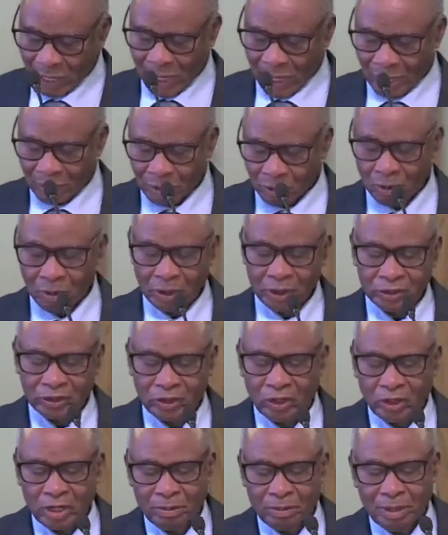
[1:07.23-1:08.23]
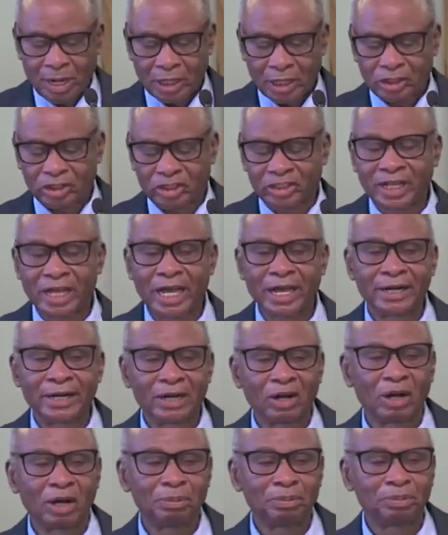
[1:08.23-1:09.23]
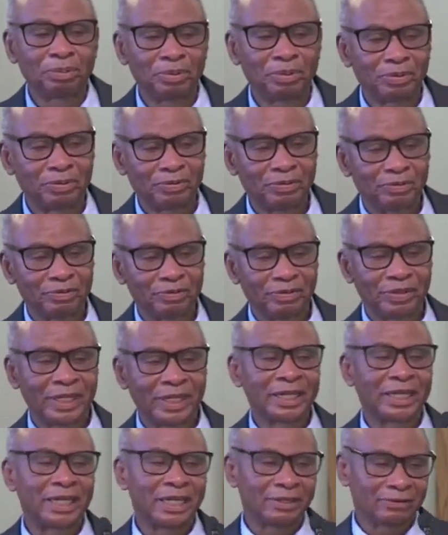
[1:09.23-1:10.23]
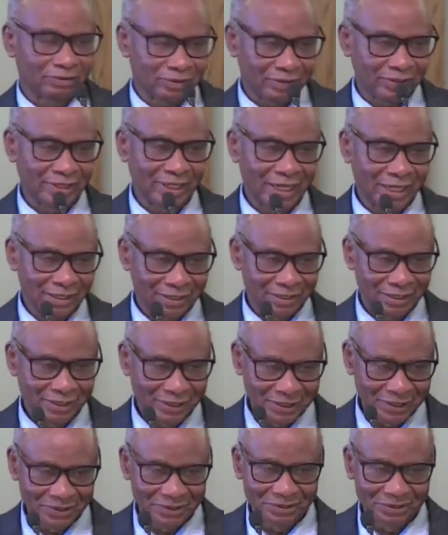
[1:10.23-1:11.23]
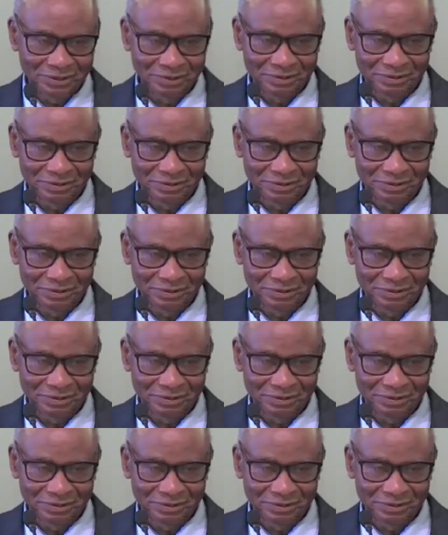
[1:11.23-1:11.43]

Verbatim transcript: we want to talk about stirring up the gifts that is in you.